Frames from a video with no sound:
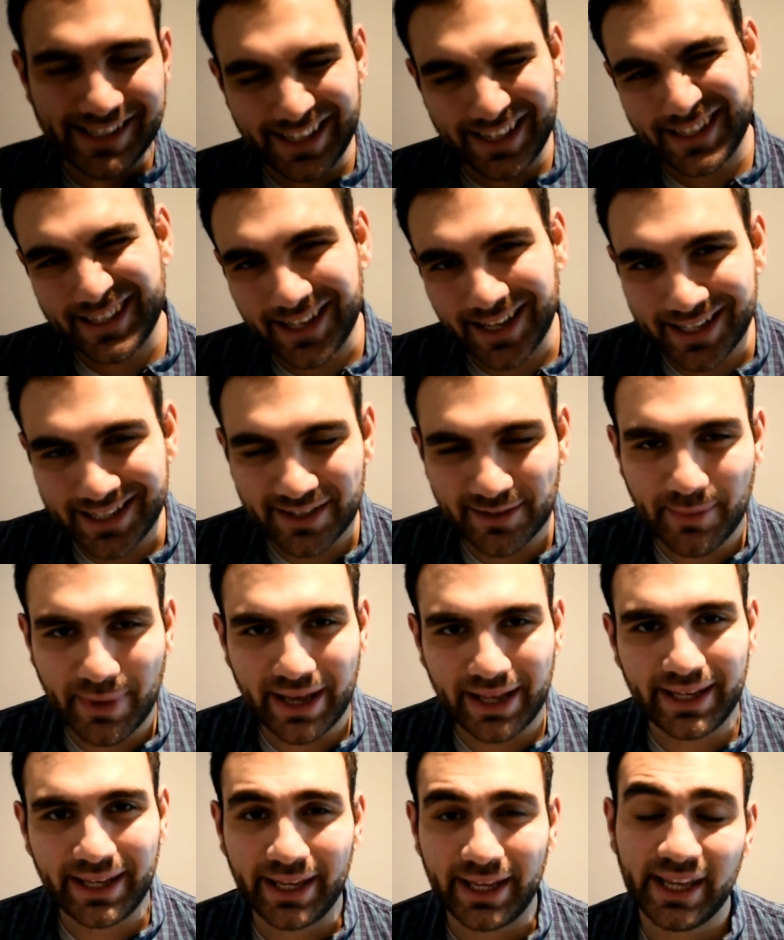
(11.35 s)
The Decisive
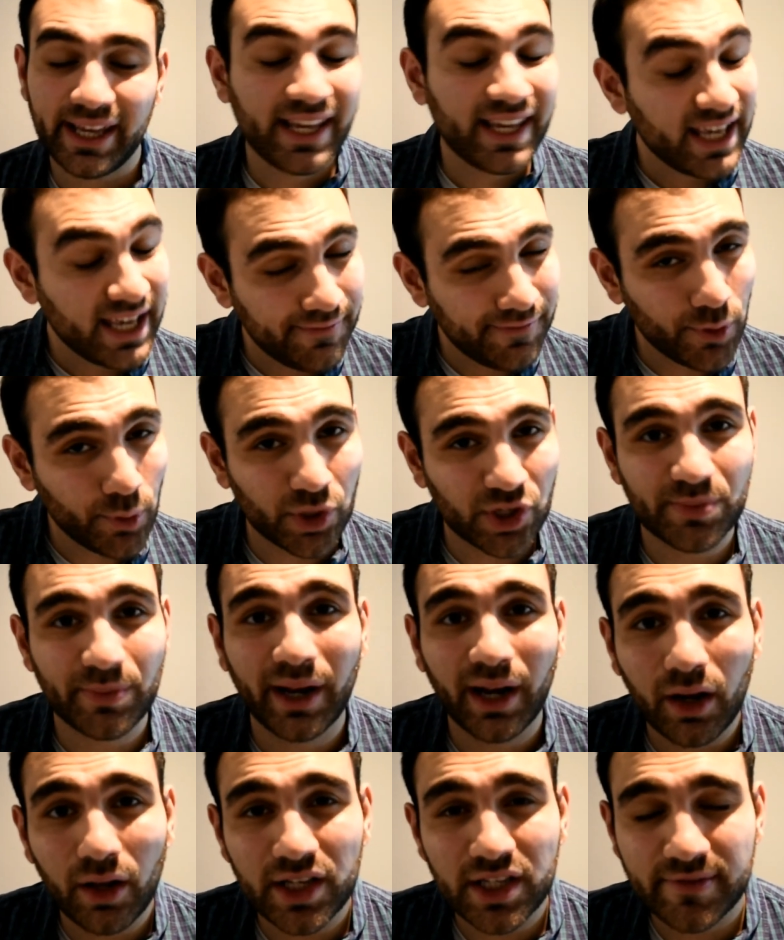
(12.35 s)
Man here. If you watched my
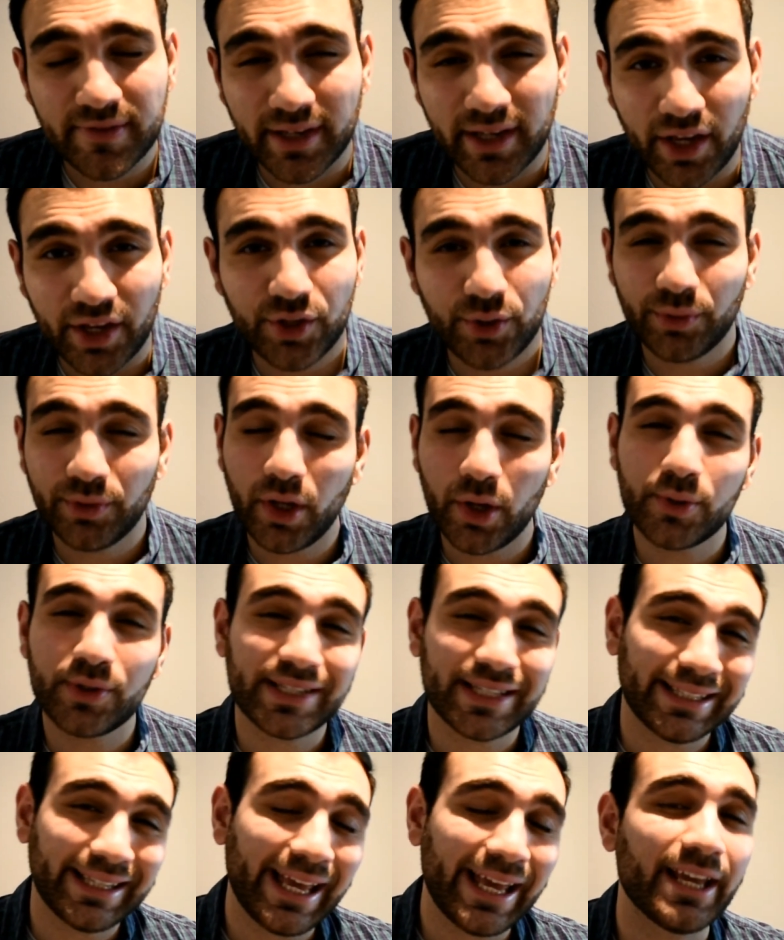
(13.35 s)
last video, you'd know
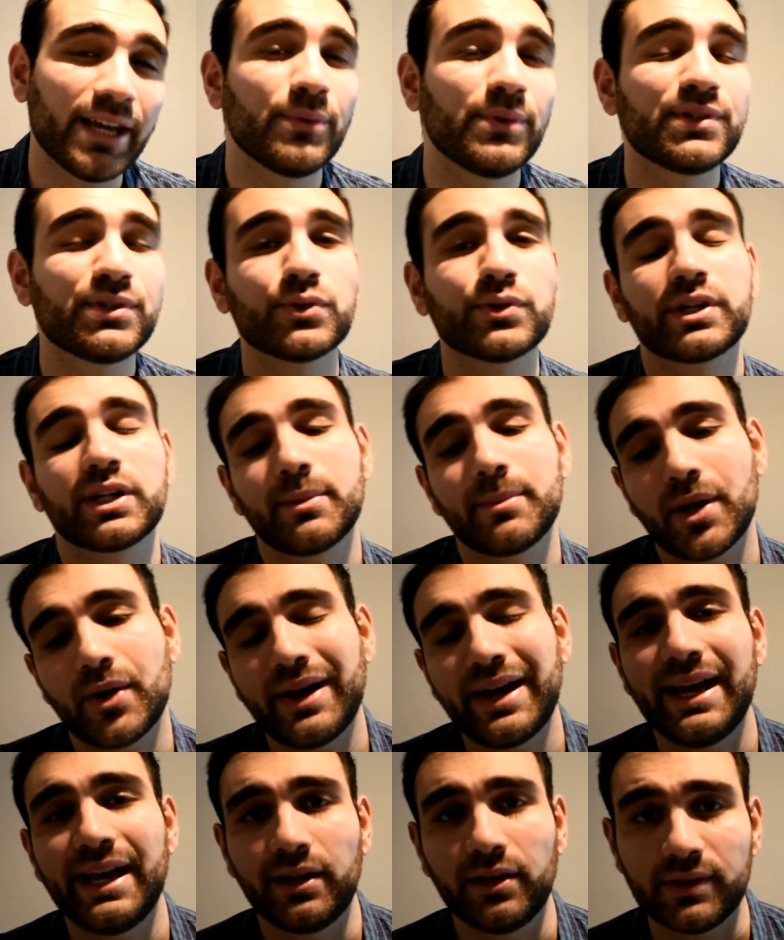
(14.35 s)
today we're talking about
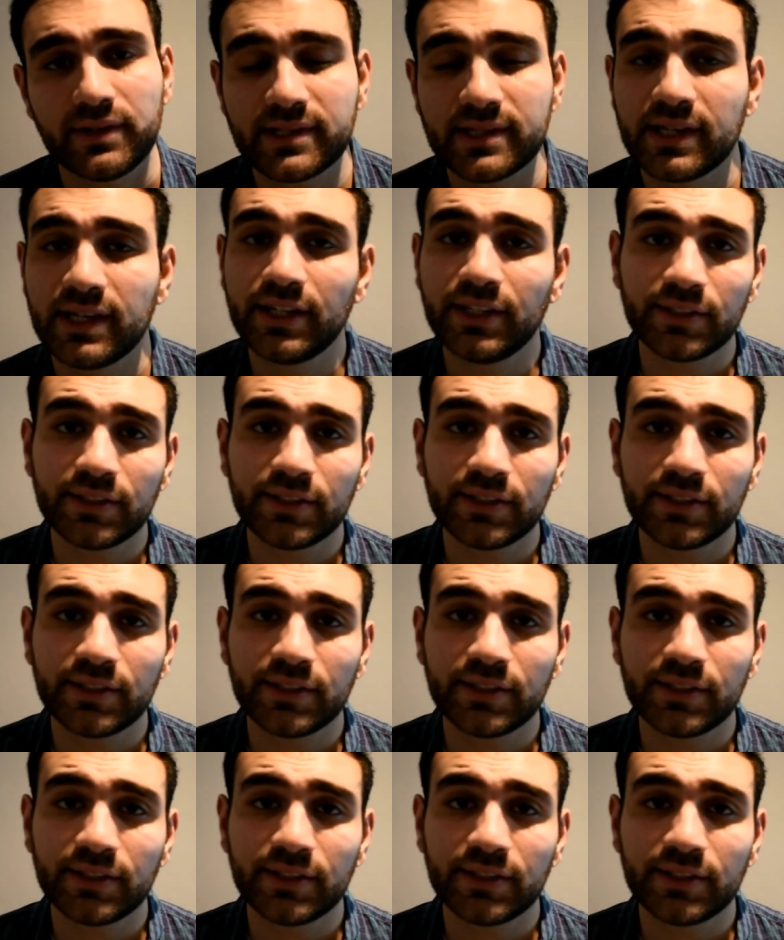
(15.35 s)
hair loss.